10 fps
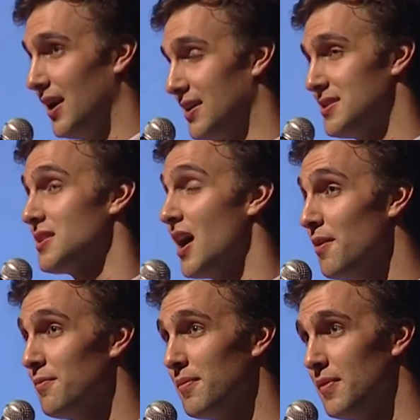It's
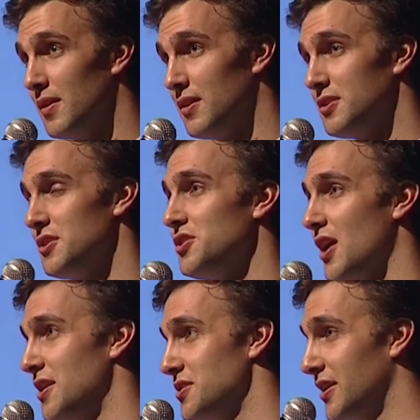time to
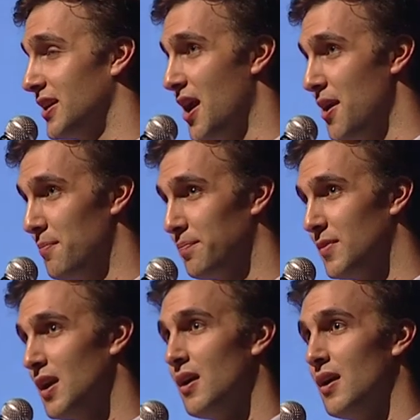change the game.
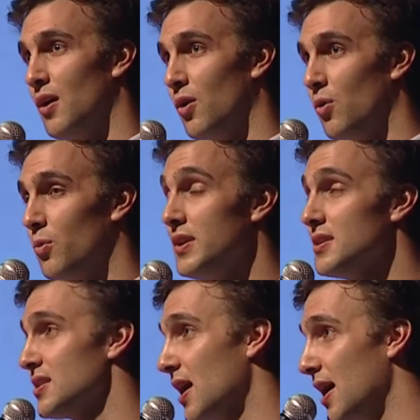We
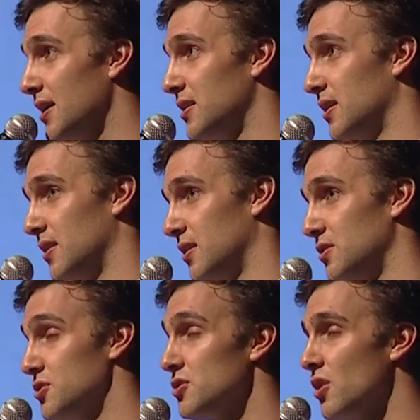decide
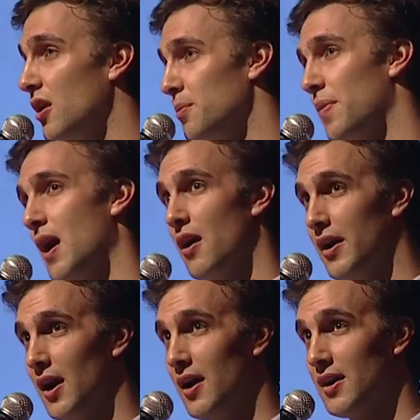to start
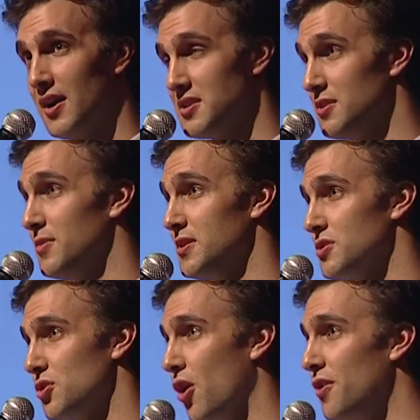empowering our customers
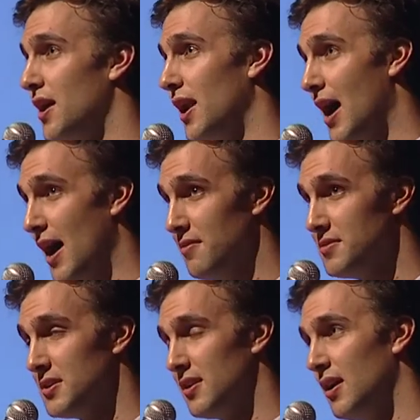to own their lives.